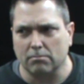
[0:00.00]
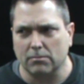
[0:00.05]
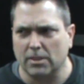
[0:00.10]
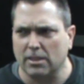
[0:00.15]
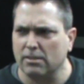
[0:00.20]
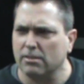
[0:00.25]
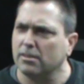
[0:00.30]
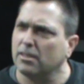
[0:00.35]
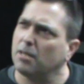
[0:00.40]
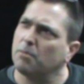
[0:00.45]

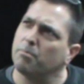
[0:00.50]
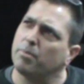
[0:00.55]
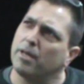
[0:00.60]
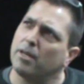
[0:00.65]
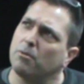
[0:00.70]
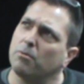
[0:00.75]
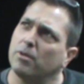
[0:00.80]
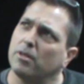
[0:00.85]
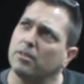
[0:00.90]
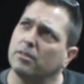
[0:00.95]
Is that a
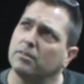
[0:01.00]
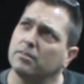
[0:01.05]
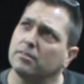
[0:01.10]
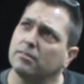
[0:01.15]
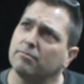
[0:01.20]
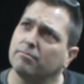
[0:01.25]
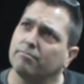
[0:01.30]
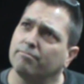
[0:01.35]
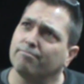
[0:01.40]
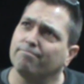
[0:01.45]
bad word?
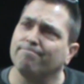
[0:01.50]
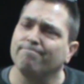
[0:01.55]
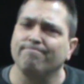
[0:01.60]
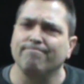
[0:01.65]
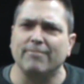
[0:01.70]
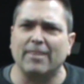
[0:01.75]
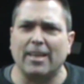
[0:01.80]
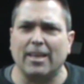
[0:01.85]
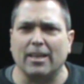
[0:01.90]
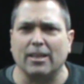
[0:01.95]

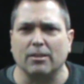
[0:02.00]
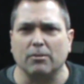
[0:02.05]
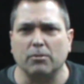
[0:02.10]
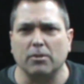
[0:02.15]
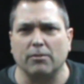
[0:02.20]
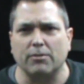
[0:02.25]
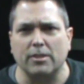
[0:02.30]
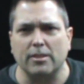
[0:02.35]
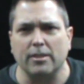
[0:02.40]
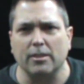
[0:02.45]

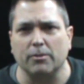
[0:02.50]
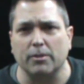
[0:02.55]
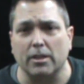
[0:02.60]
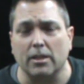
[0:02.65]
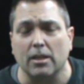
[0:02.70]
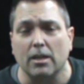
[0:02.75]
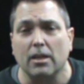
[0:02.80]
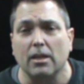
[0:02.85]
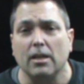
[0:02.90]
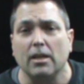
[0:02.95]
We'll have to deal with
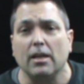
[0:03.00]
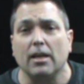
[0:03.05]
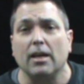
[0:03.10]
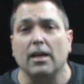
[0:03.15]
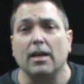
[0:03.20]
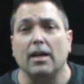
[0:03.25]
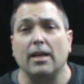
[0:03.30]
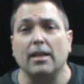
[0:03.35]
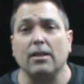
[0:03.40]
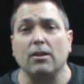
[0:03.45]
it.
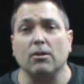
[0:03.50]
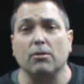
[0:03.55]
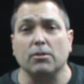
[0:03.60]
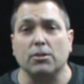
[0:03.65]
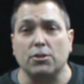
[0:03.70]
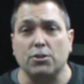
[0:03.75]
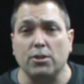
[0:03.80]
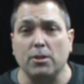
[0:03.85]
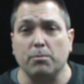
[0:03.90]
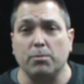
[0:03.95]
I didn't go with
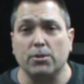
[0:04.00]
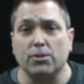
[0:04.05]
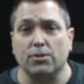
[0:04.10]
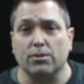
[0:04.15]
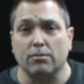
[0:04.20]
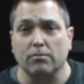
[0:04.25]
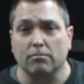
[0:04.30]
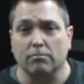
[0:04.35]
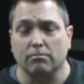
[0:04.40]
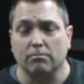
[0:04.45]
the
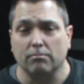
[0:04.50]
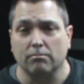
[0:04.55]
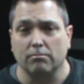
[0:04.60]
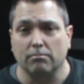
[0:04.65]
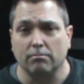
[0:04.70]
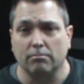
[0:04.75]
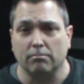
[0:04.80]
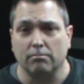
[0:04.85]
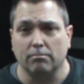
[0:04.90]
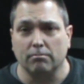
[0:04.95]
cheapest
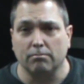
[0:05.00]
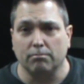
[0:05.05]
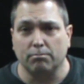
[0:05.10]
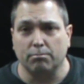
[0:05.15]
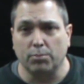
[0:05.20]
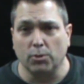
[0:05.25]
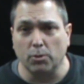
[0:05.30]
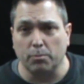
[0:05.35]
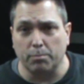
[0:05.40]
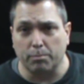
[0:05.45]

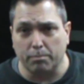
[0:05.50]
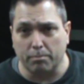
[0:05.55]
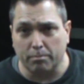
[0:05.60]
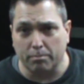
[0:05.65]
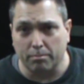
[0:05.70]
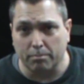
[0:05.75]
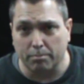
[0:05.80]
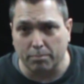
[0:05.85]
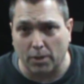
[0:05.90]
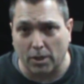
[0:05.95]
poop
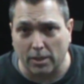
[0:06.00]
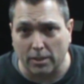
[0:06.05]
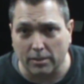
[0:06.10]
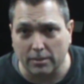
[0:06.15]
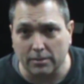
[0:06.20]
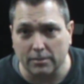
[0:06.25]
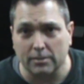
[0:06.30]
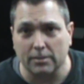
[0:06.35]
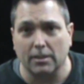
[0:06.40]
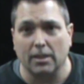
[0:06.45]
part.
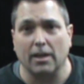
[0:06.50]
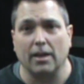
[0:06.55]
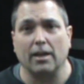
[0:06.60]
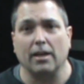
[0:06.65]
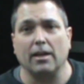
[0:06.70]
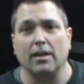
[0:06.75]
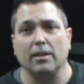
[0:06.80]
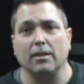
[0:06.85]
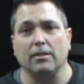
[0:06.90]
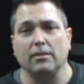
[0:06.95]

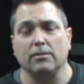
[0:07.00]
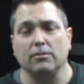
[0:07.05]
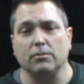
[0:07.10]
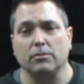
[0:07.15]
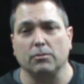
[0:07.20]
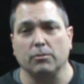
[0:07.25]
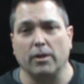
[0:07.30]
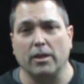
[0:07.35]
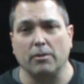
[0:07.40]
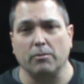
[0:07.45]
I
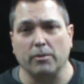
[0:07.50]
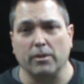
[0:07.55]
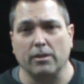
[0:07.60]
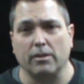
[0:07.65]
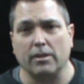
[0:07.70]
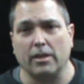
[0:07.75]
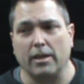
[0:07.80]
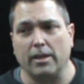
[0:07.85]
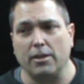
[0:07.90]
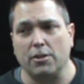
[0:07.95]
went
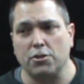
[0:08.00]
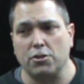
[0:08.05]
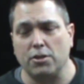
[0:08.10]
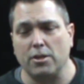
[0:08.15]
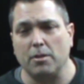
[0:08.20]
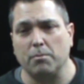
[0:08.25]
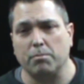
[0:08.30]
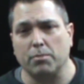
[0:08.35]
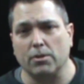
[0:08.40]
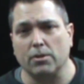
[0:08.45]
with a
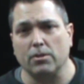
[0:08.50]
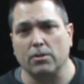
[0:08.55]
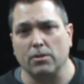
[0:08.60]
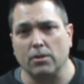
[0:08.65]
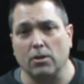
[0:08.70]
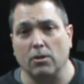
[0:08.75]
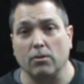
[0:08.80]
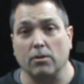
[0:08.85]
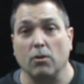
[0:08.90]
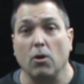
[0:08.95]
cheaper,
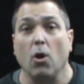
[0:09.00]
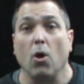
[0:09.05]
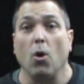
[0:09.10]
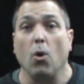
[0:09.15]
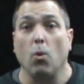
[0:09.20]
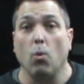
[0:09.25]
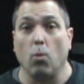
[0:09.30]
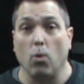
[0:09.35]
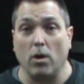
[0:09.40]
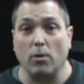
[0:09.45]
known,
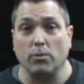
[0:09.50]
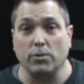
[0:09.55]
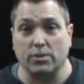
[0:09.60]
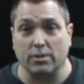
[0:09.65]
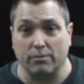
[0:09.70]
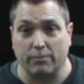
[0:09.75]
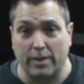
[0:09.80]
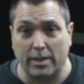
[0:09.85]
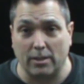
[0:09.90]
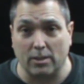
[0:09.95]
what was
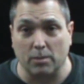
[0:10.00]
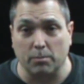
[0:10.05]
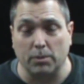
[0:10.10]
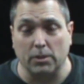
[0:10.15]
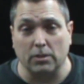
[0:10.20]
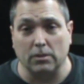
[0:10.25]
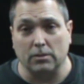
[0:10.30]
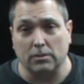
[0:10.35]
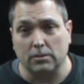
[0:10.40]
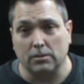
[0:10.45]

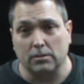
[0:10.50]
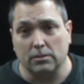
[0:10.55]
available.